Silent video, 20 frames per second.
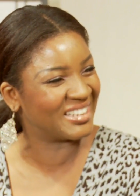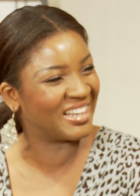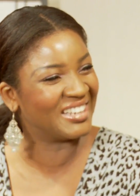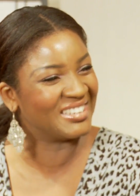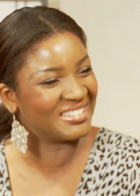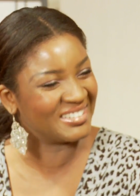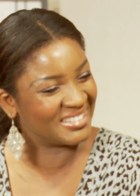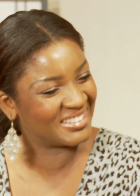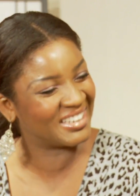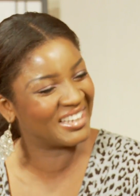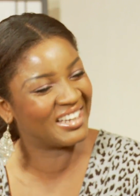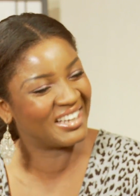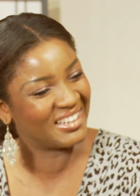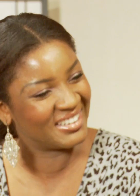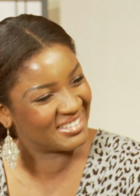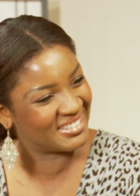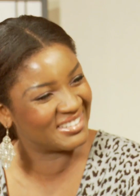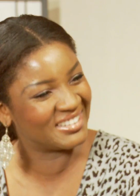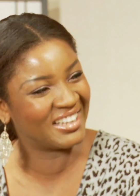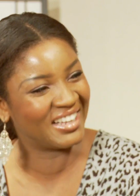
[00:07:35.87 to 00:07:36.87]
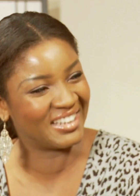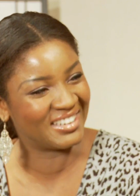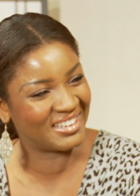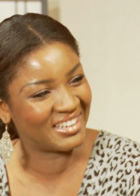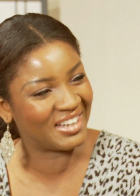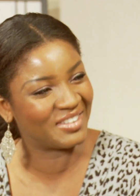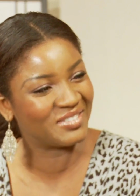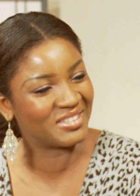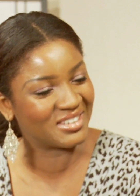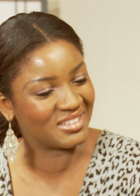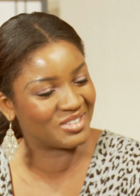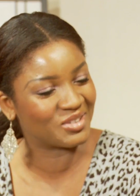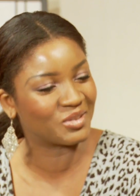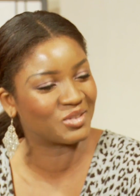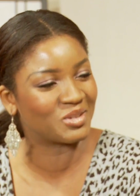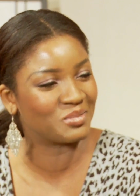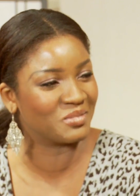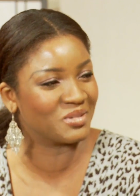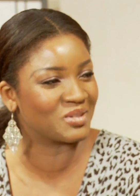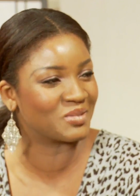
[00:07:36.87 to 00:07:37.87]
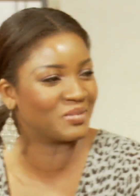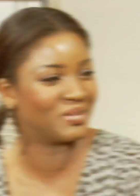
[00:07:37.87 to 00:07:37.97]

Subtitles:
and yeah, that really touched me as